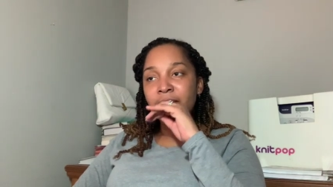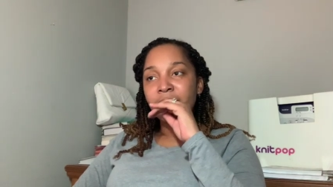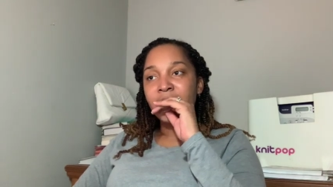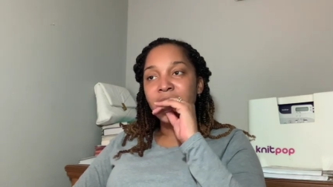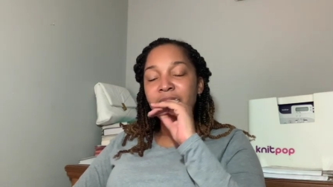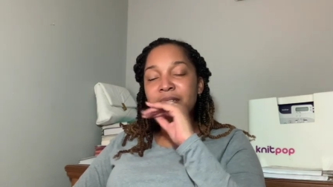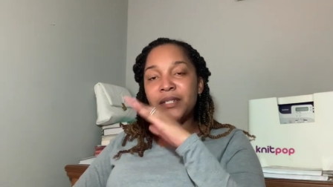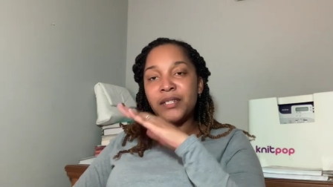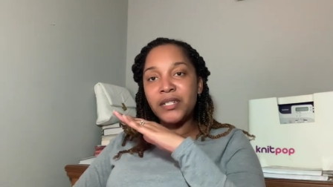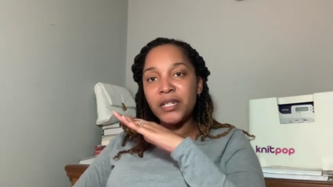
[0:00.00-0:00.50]

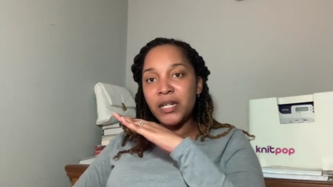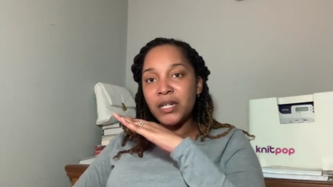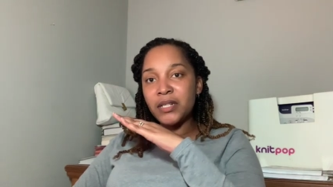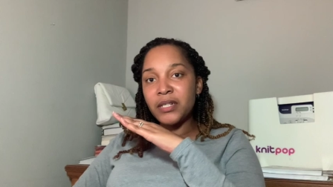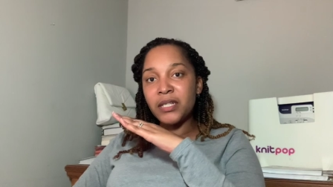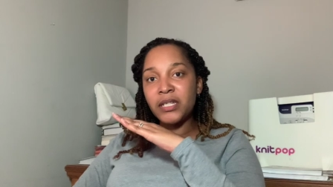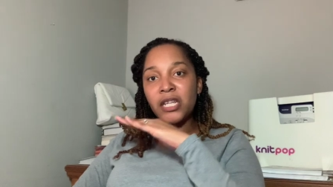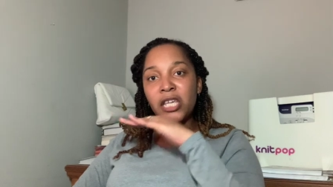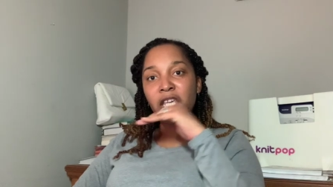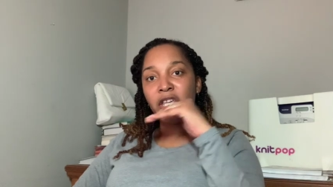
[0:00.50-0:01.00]
that
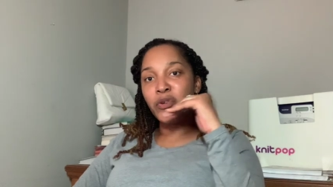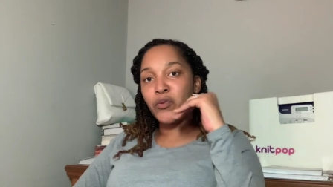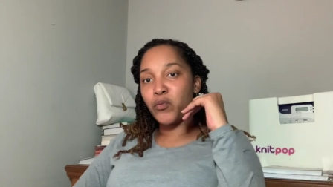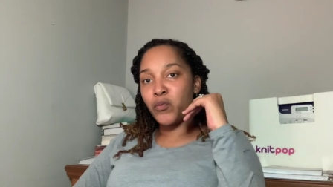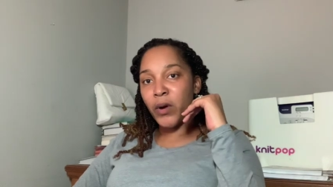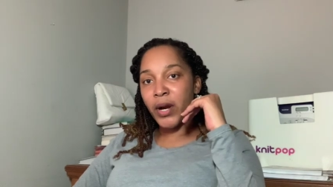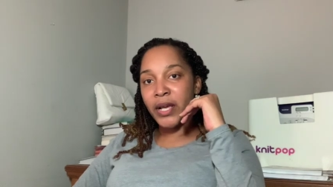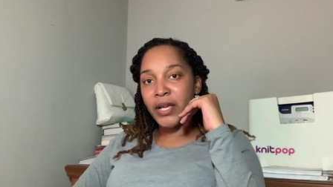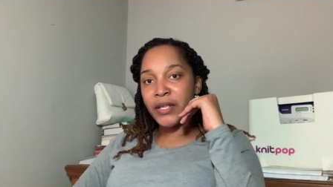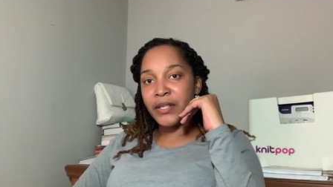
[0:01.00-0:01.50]
doesn't
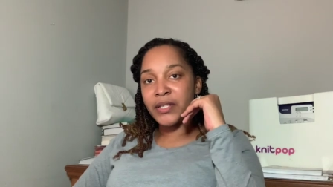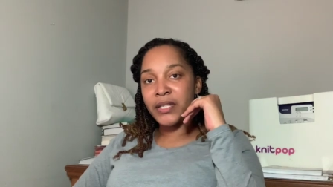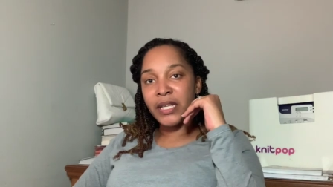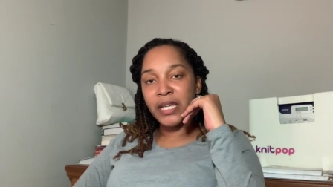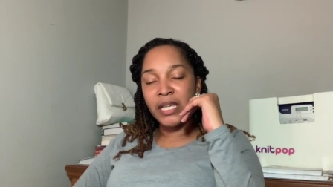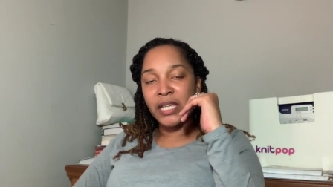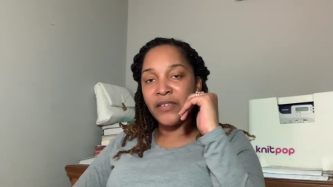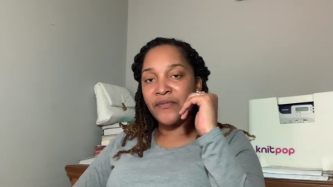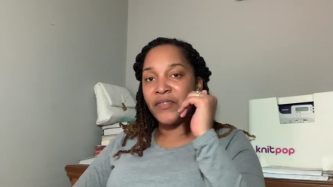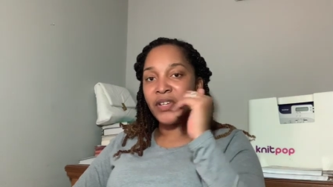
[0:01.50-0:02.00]
erase
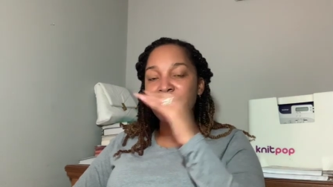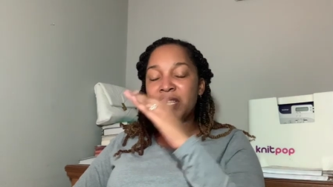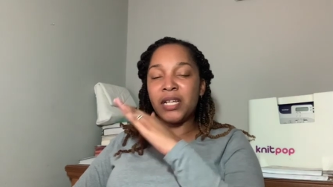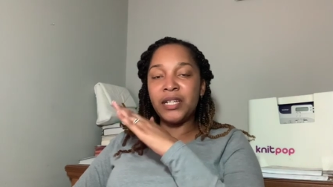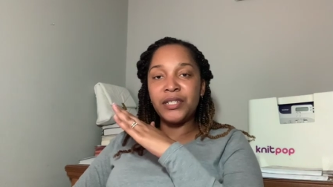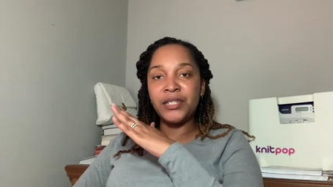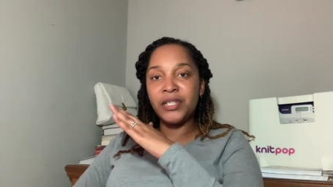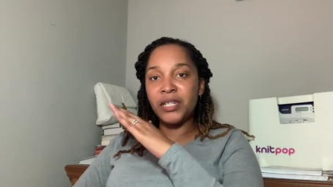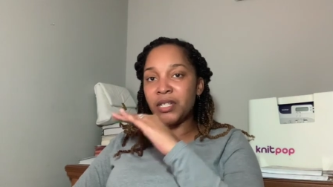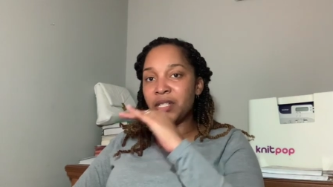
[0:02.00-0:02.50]
envy,
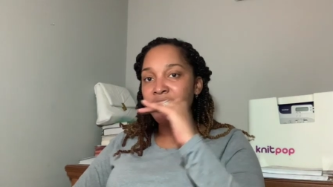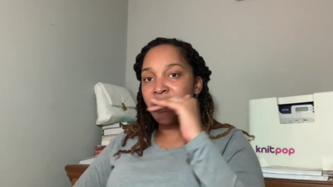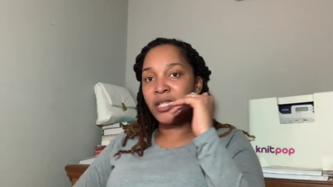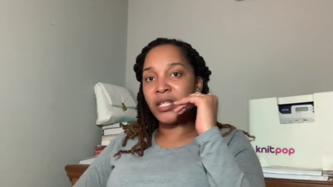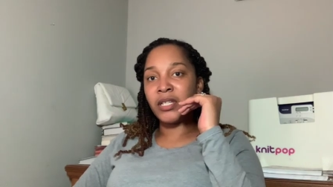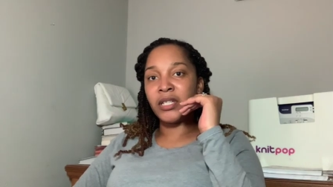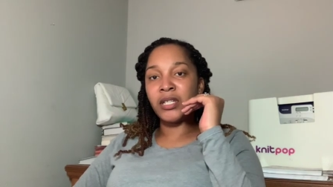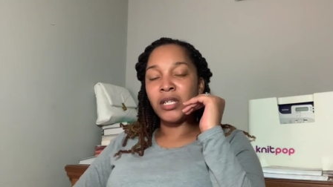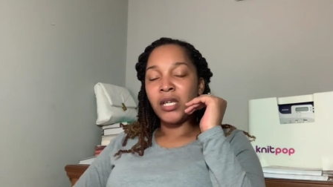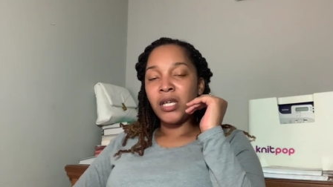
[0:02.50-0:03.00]
that
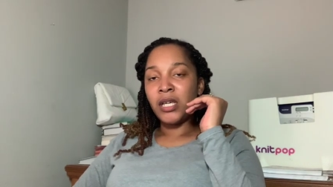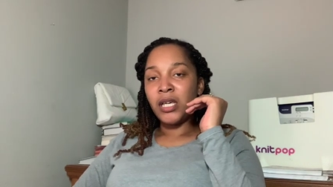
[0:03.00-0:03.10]
doesn't